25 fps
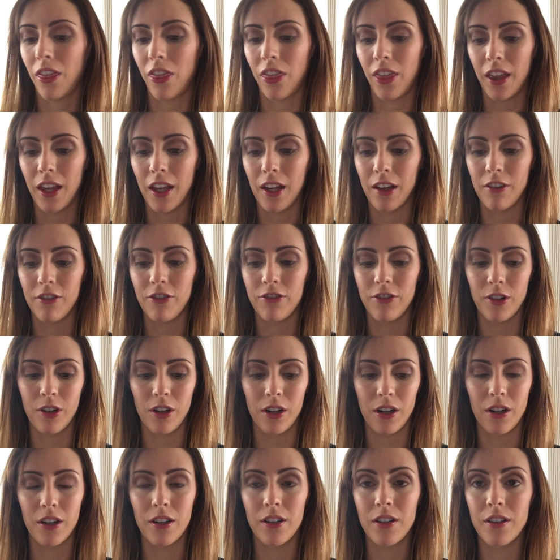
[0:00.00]
thing
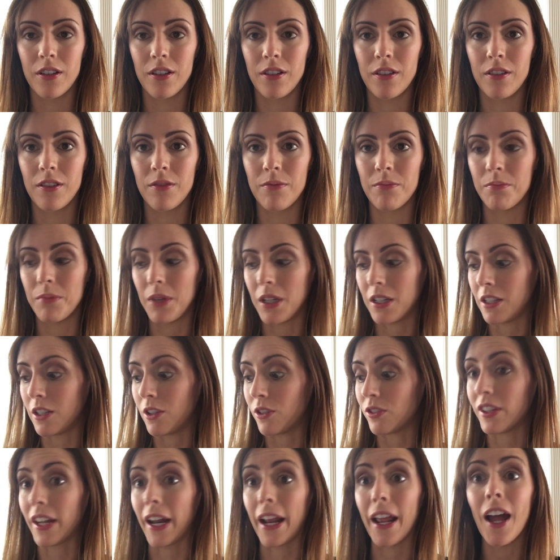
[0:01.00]
for me to
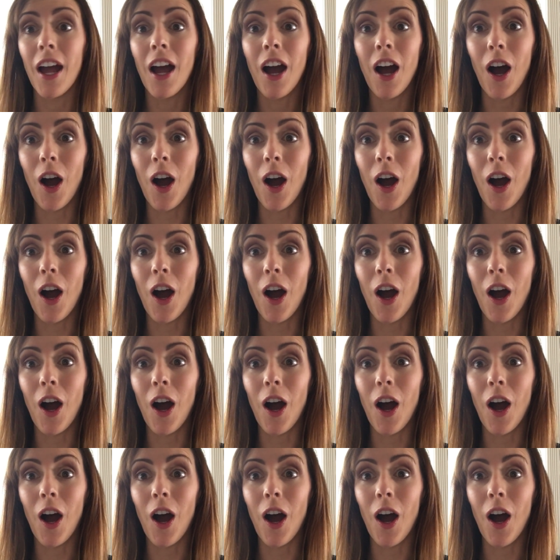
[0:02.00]
use today.